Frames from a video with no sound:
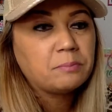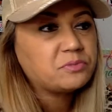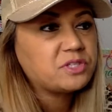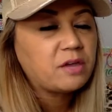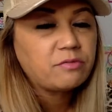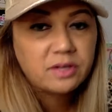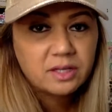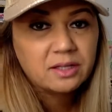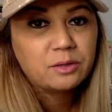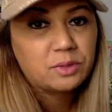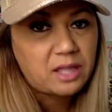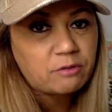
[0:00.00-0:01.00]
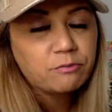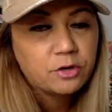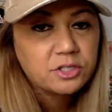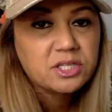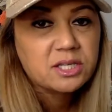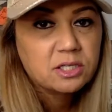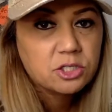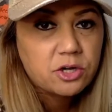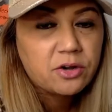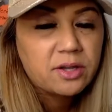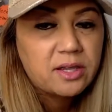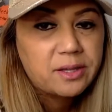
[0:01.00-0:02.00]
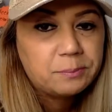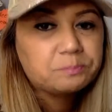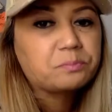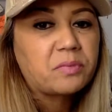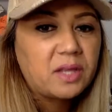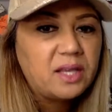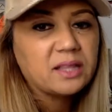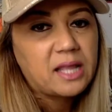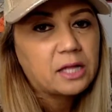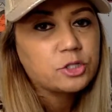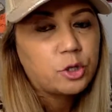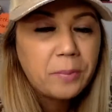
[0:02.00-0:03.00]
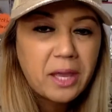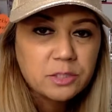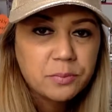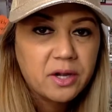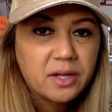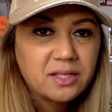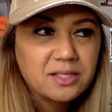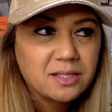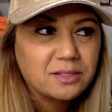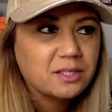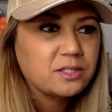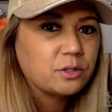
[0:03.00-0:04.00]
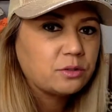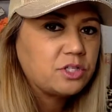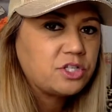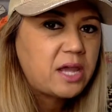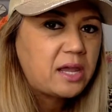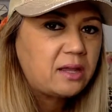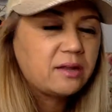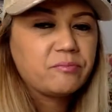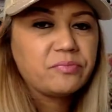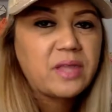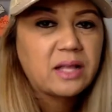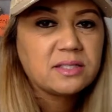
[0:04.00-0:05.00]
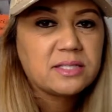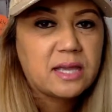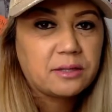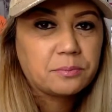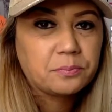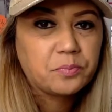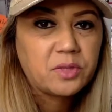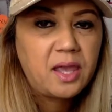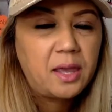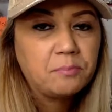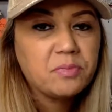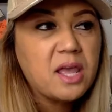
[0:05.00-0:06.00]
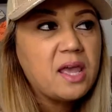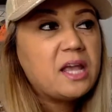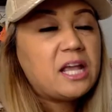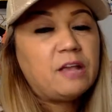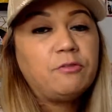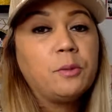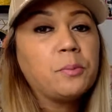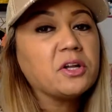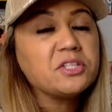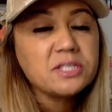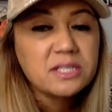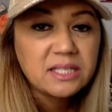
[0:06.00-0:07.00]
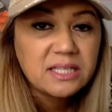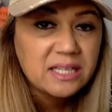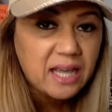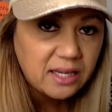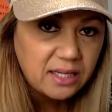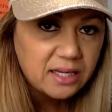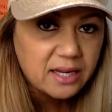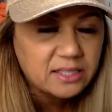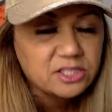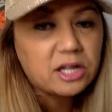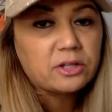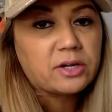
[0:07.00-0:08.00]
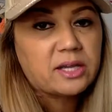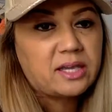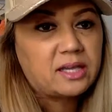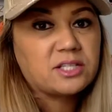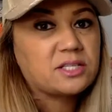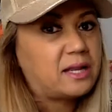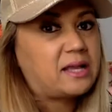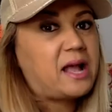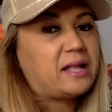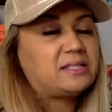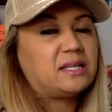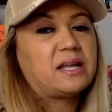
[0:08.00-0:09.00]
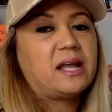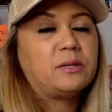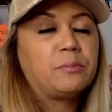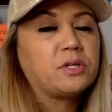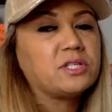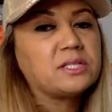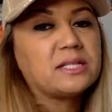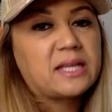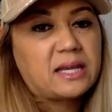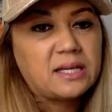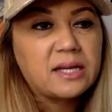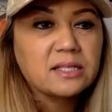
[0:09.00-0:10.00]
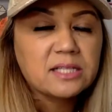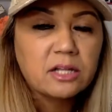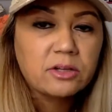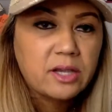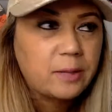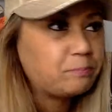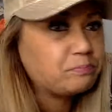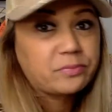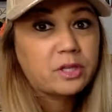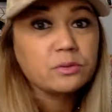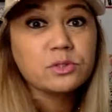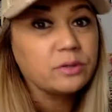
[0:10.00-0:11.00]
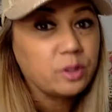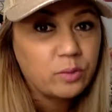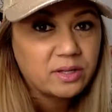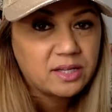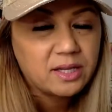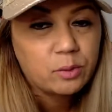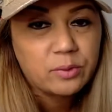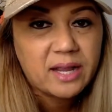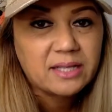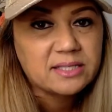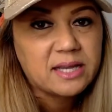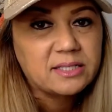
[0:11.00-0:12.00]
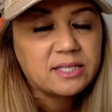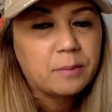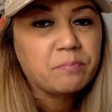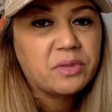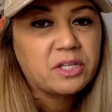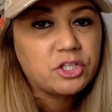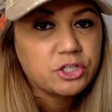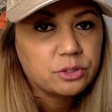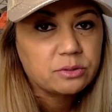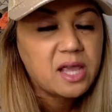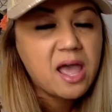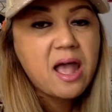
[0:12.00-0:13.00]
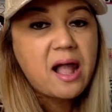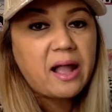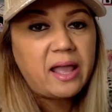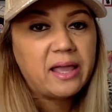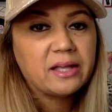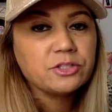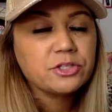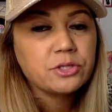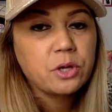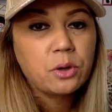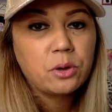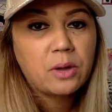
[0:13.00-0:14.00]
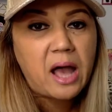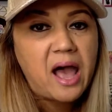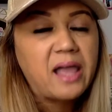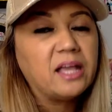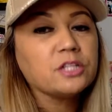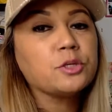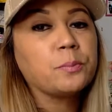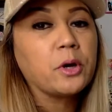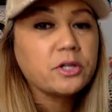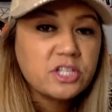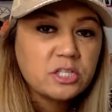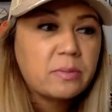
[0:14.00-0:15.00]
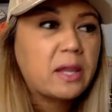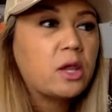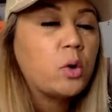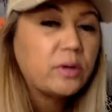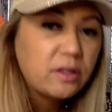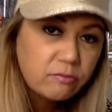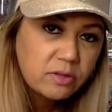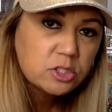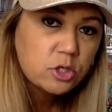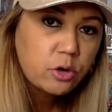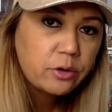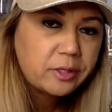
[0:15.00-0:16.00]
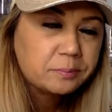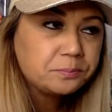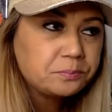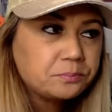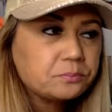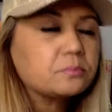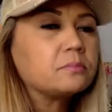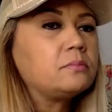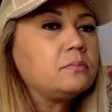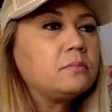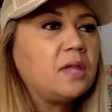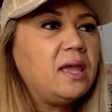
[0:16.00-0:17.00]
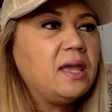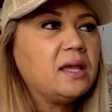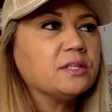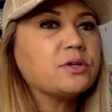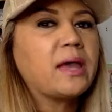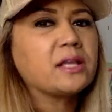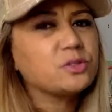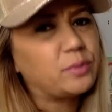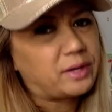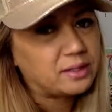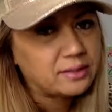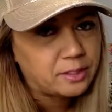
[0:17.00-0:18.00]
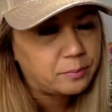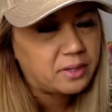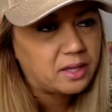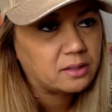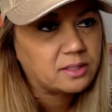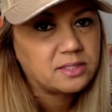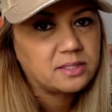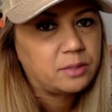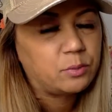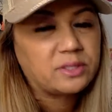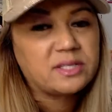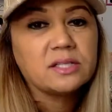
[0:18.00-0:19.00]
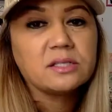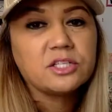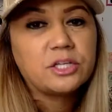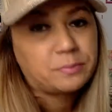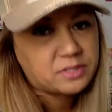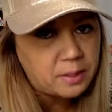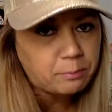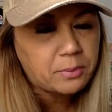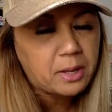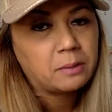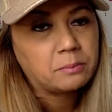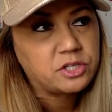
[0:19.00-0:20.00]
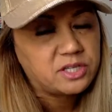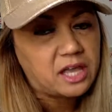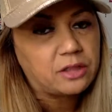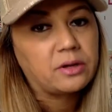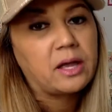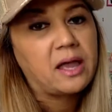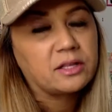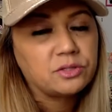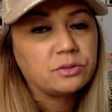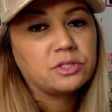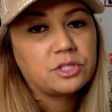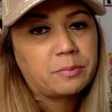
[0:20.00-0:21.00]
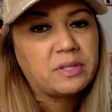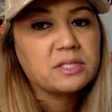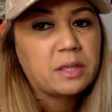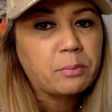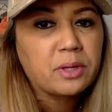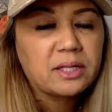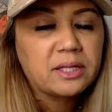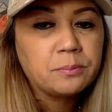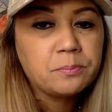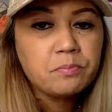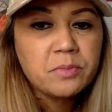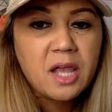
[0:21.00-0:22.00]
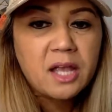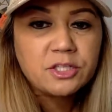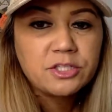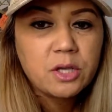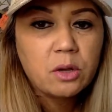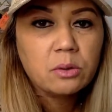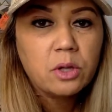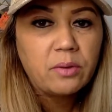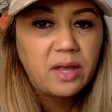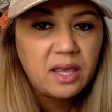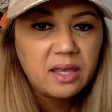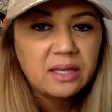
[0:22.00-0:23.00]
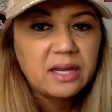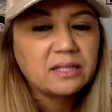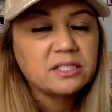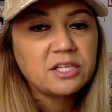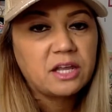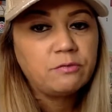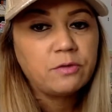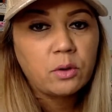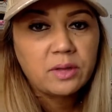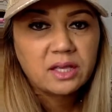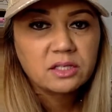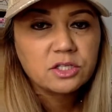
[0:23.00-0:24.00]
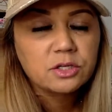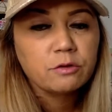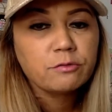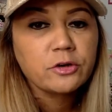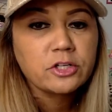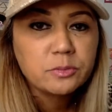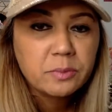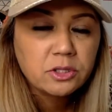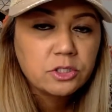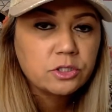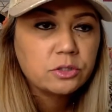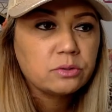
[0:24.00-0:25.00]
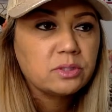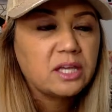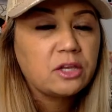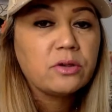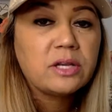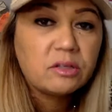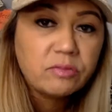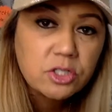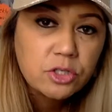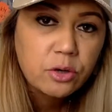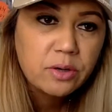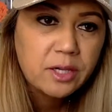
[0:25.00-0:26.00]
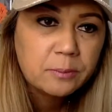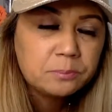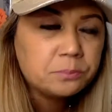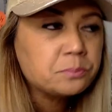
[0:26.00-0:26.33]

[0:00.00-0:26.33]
definitely, with that first starter kit, hit that Topaz Party Consultant. So check, that's done. Okay. If you purchase the $99 kit, just like I did, I purchased a $99 kit. There was only 1 kit when I signed up in June. And so I had to purchase my own inventory. And so I had to wait a little bit because it wasn't shipped together. I had to ship it separately. So go ahead and stay focused your first month to get your inventory,